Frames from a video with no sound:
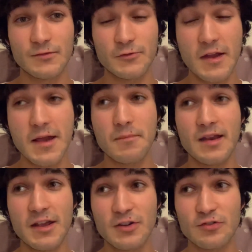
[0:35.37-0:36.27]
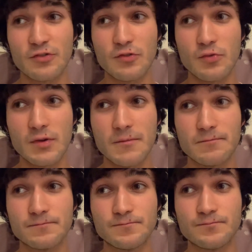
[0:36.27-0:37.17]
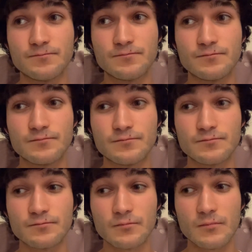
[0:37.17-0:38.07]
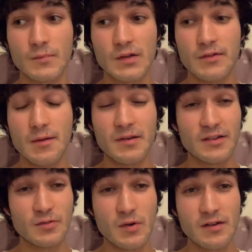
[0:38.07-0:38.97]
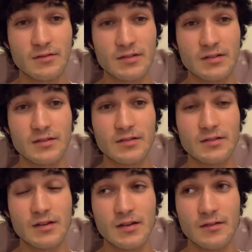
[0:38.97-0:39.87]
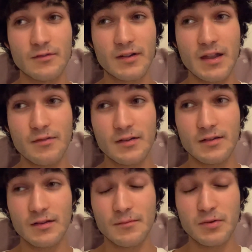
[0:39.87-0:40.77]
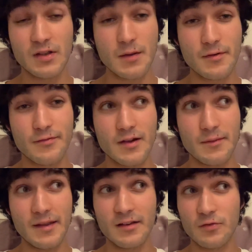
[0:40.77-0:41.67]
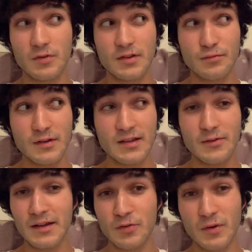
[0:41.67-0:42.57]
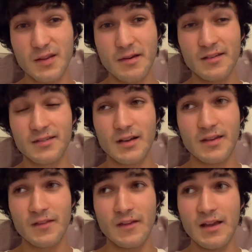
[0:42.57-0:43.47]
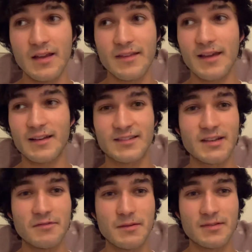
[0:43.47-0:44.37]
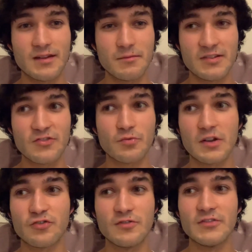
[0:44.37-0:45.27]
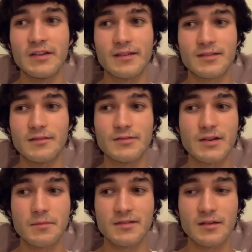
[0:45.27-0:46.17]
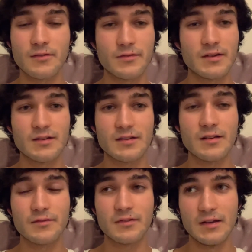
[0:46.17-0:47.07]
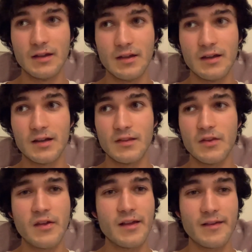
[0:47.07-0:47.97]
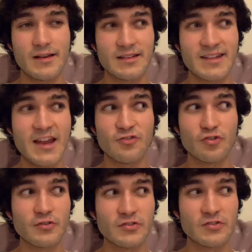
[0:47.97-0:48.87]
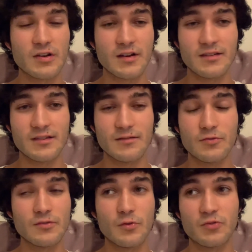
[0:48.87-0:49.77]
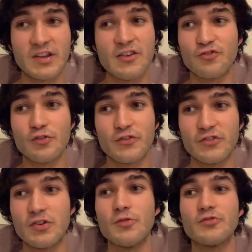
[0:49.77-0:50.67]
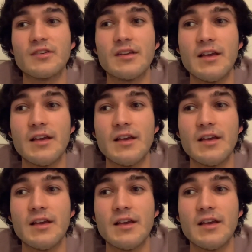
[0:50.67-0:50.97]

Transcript: fair play to um, fair play to Wales for giving putting up a fight. But England won three No, England were the better side. I think they had like seventy percent possession when I tuned in, like seventy five percent of the first half, and then they had like ten shots on target to or ten shots in total to.